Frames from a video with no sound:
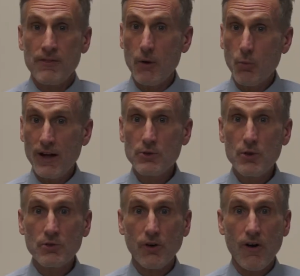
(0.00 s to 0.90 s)
that, when
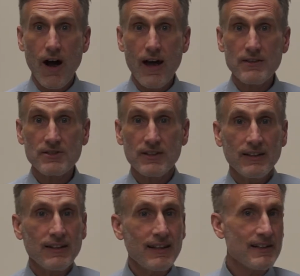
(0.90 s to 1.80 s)
neutralized,
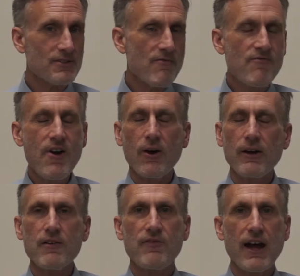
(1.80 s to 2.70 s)
is a
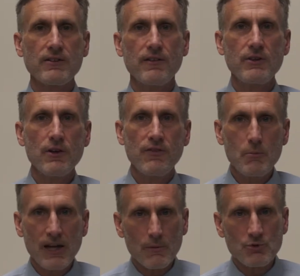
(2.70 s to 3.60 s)
very effective
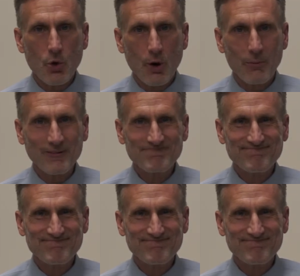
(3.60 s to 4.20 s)
UVB absorber.